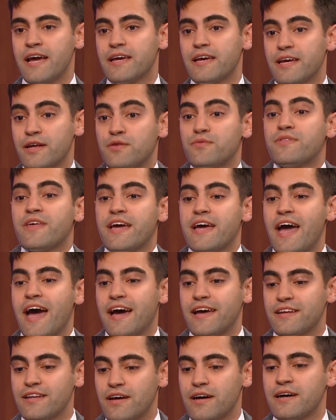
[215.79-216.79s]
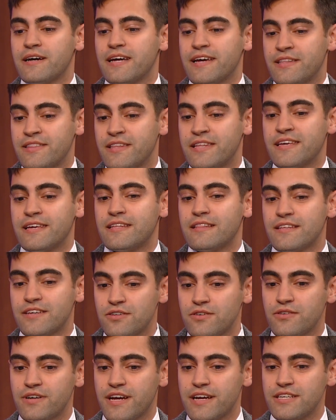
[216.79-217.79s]
they had, in the
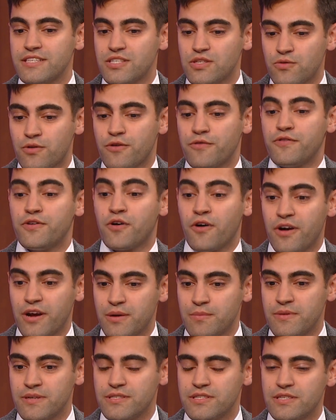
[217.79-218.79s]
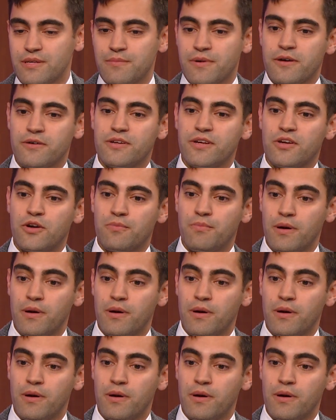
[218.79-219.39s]
legal case, there were a few arguments about,